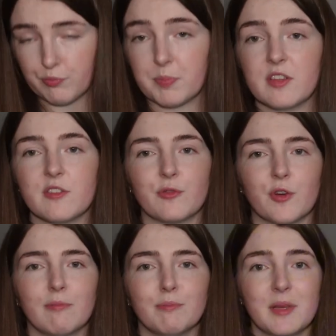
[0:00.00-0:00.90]
Beast of
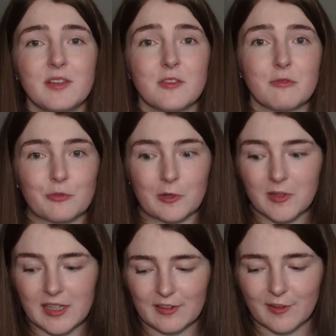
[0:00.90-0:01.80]
Run? Beast of
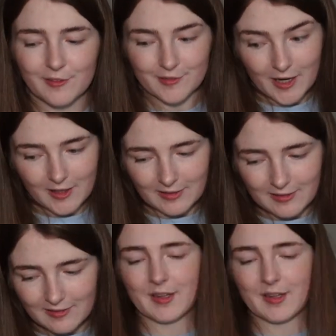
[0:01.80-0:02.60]
Ruin, not Run.